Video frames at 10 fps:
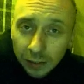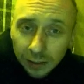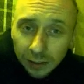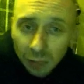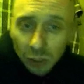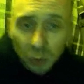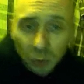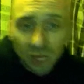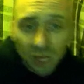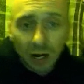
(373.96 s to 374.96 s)
I'm still
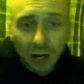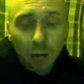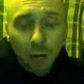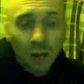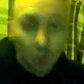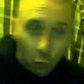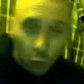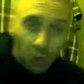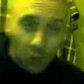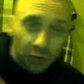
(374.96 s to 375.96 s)
snivelling a little bit all the
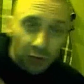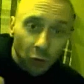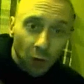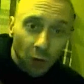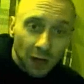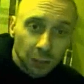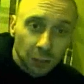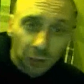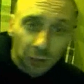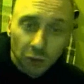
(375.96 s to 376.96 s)
way through all that. That's,
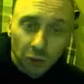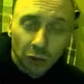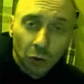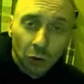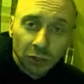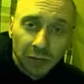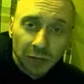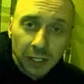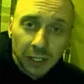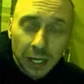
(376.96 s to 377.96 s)
those recordings have
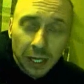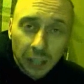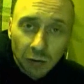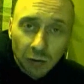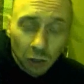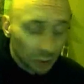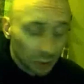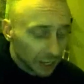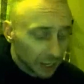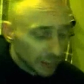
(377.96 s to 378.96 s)
been taken over a couple of
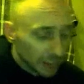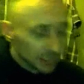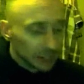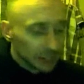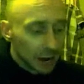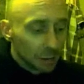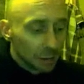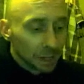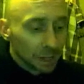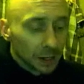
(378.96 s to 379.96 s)
days. Now,
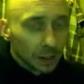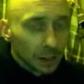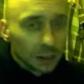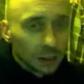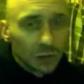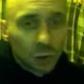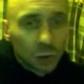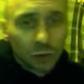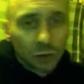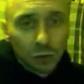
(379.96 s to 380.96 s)
the reason why
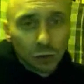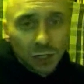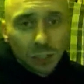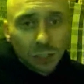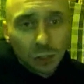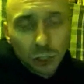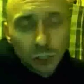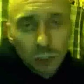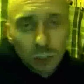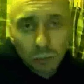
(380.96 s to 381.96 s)
I've done this is because
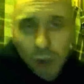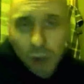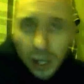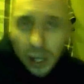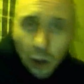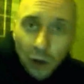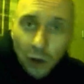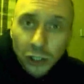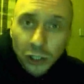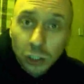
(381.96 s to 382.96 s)
some prat got an
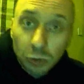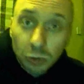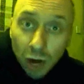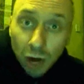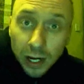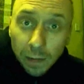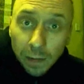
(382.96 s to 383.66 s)
ice cube tray